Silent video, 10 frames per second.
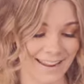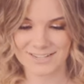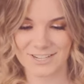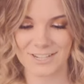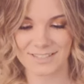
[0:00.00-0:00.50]

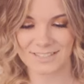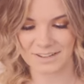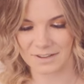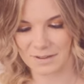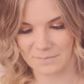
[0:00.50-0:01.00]
She
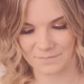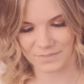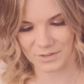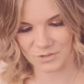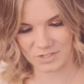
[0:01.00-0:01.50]

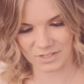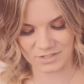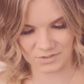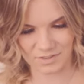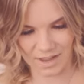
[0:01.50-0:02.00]
doesn't usually
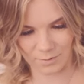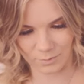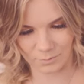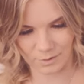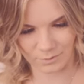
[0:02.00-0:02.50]
do that
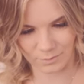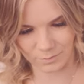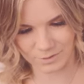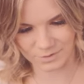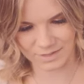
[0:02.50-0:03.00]
when
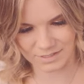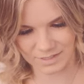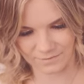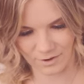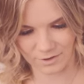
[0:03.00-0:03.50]
we're doing
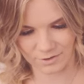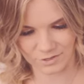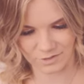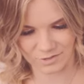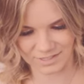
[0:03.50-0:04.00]
stuff out here.
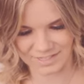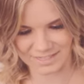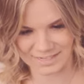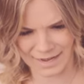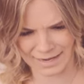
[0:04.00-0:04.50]
She usually
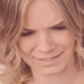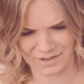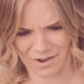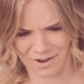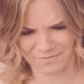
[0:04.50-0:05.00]
stays
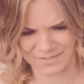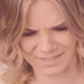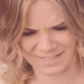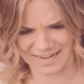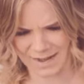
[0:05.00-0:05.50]
off the
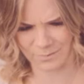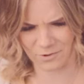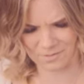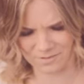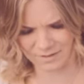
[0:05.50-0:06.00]

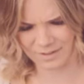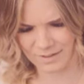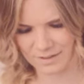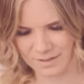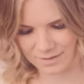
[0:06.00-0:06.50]
table.
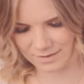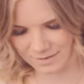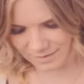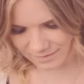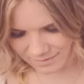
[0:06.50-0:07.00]
She
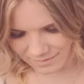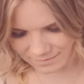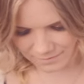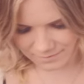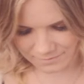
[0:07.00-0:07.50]
still
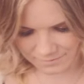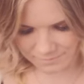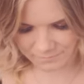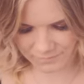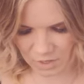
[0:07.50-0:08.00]
interrupts everything.
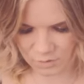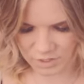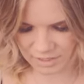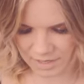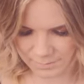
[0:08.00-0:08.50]
Oh
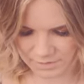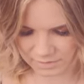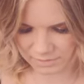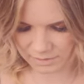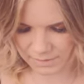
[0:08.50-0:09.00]
yeah,
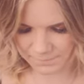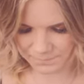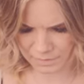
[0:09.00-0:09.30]
absolutely.